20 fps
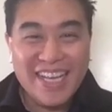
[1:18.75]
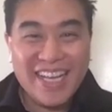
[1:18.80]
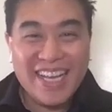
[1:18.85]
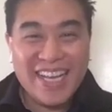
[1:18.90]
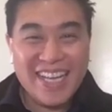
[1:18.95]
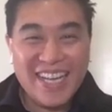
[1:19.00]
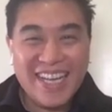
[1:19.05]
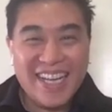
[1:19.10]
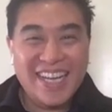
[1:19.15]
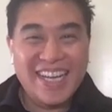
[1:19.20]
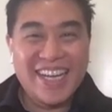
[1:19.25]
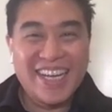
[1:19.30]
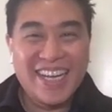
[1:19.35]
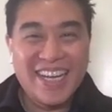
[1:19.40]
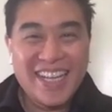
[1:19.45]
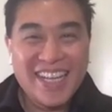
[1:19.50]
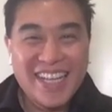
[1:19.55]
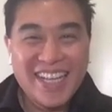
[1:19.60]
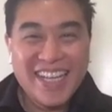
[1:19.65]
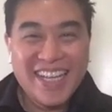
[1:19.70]

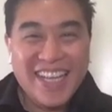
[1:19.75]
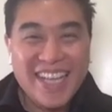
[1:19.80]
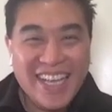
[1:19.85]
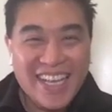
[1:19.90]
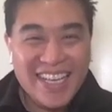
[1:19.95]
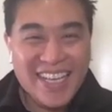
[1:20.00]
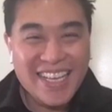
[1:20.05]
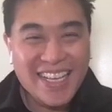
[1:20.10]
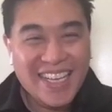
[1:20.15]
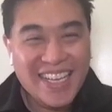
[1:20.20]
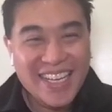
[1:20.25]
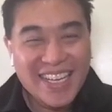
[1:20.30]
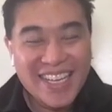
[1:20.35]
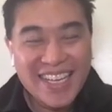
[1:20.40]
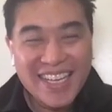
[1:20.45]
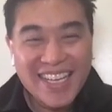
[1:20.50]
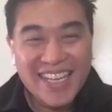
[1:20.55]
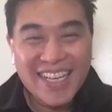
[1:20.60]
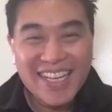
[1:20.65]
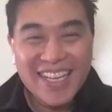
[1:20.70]

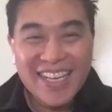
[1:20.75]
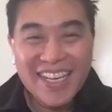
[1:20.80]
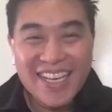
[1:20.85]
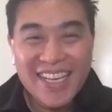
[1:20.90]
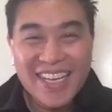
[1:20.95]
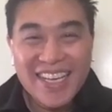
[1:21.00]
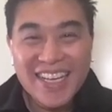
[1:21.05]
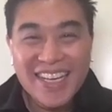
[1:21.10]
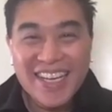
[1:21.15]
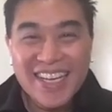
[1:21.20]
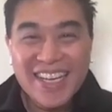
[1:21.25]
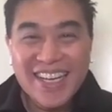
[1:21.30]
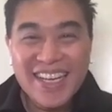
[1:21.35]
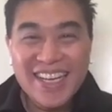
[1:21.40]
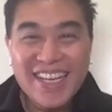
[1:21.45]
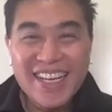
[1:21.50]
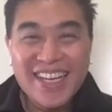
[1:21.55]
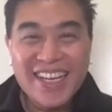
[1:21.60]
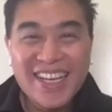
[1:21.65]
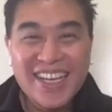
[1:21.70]

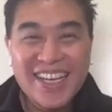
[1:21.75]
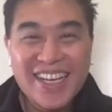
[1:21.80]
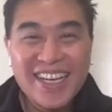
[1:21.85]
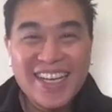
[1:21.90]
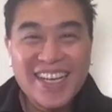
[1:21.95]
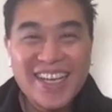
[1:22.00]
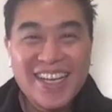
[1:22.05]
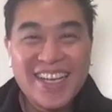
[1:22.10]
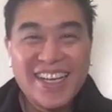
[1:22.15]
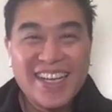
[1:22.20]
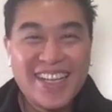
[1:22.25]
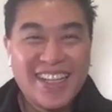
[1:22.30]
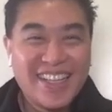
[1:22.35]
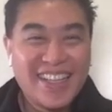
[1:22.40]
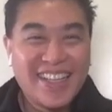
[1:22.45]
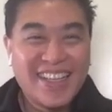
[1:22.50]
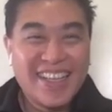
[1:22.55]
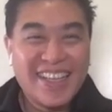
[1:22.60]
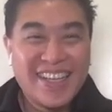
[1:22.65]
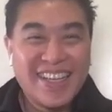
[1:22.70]

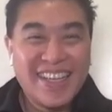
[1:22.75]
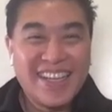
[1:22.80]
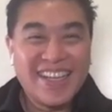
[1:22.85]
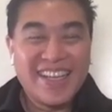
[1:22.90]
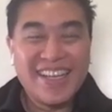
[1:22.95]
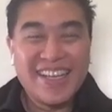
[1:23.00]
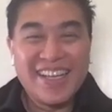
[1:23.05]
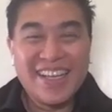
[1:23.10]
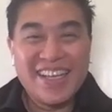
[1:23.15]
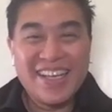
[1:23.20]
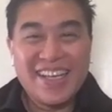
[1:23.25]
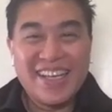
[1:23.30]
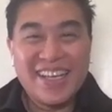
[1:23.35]
(silent)